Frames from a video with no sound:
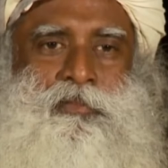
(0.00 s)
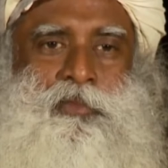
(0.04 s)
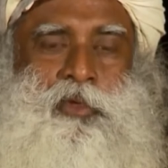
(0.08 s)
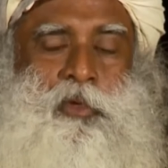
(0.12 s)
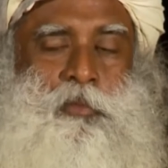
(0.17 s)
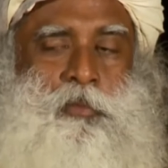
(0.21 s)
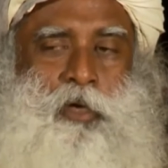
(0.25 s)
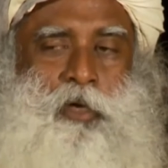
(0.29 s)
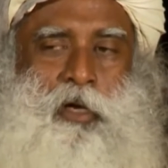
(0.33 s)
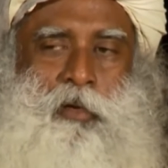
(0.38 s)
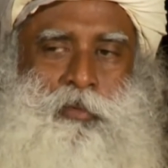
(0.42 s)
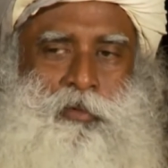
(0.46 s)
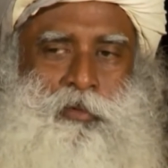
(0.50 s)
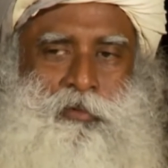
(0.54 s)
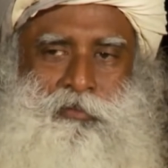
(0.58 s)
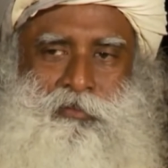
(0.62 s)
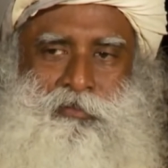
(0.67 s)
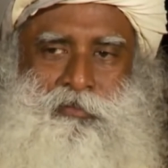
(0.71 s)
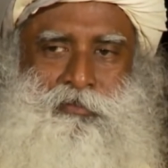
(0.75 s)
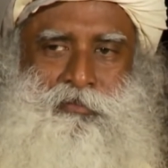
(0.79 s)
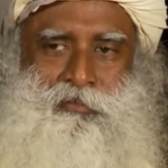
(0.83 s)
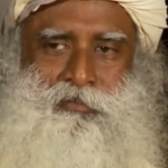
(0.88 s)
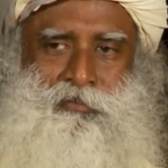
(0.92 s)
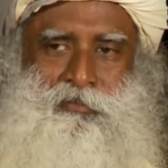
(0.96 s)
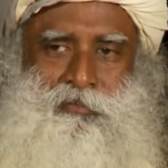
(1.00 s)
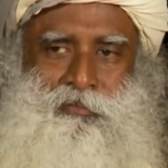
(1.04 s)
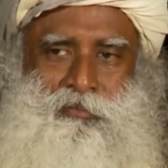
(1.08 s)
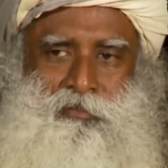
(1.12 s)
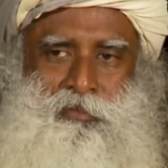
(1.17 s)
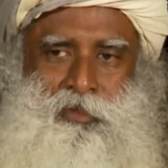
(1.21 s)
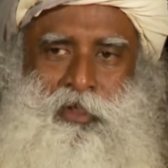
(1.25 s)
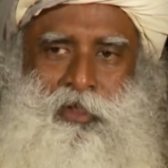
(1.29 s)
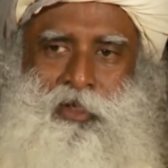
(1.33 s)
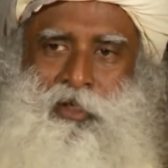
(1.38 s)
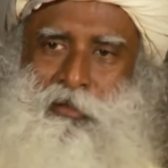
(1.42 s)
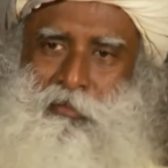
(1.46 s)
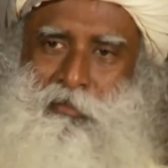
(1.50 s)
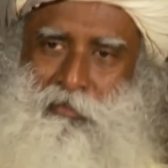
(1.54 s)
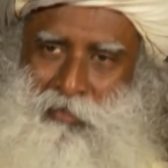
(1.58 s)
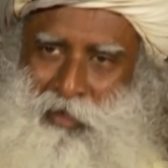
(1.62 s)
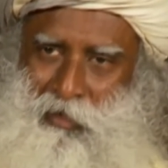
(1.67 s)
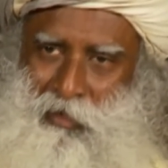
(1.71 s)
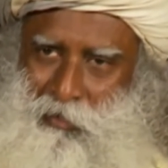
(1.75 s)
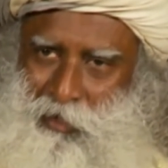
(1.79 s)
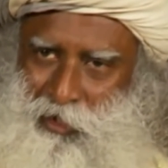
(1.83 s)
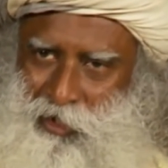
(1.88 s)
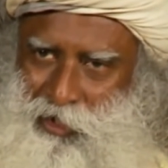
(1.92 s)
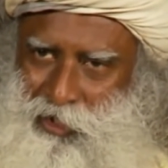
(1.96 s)
No problem.
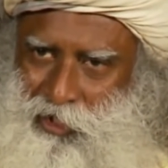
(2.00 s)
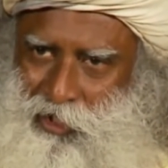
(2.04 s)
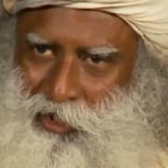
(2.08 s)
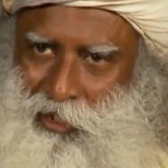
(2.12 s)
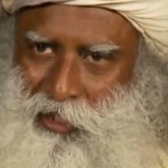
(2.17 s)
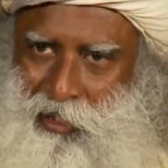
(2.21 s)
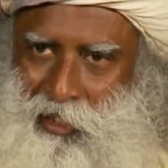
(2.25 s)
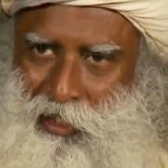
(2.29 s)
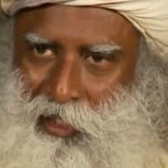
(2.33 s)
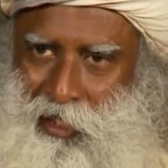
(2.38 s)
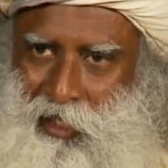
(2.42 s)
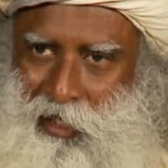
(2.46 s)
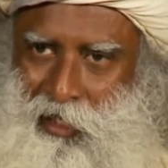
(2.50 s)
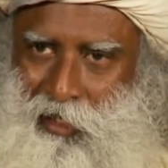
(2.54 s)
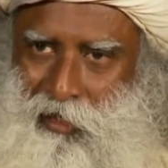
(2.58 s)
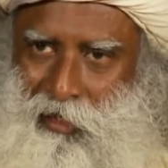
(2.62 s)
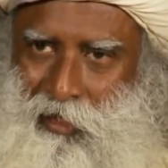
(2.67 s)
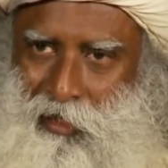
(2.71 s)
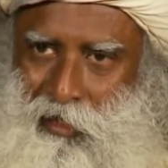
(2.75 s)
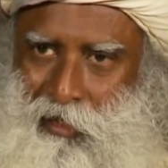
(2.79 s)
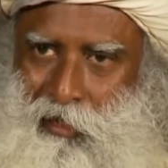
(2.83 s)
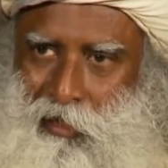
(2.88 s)
Memory is still there,